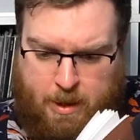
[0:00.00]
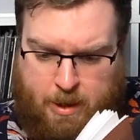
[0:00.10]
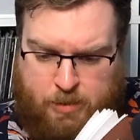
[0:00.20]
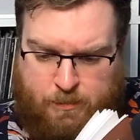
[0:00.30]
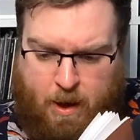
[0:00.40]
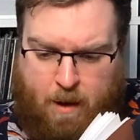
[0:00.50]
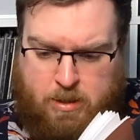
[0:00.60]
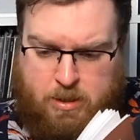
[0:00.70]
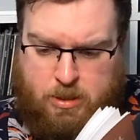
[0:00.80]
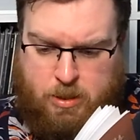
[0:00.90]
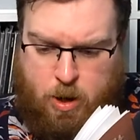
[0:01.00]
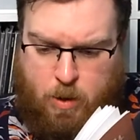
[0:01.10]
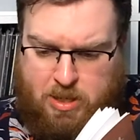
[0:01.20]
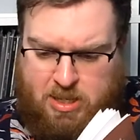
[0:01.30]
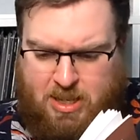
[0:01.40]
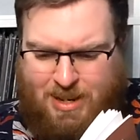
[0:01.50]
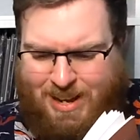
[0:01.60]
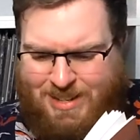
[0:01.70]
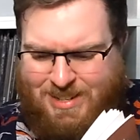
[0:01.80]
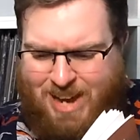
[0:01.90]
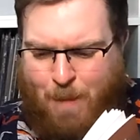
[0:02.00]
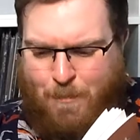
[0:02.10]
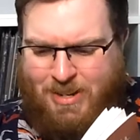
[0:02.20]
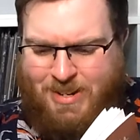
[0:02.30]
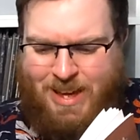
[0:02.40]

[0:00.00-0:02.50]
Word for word: As far as is known, this is the last time this